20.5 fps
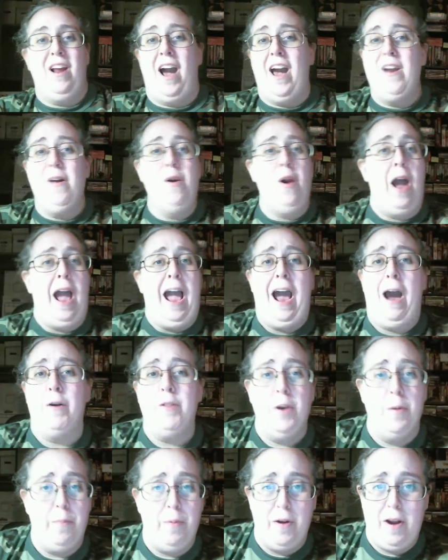I don't know how
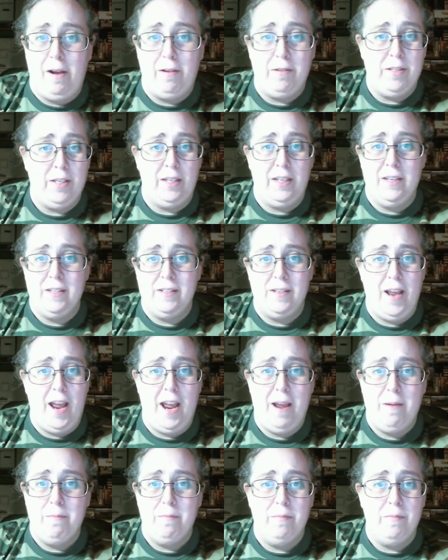they're pronouncing his
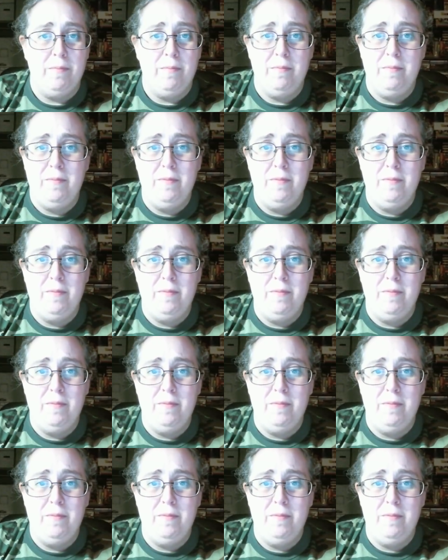name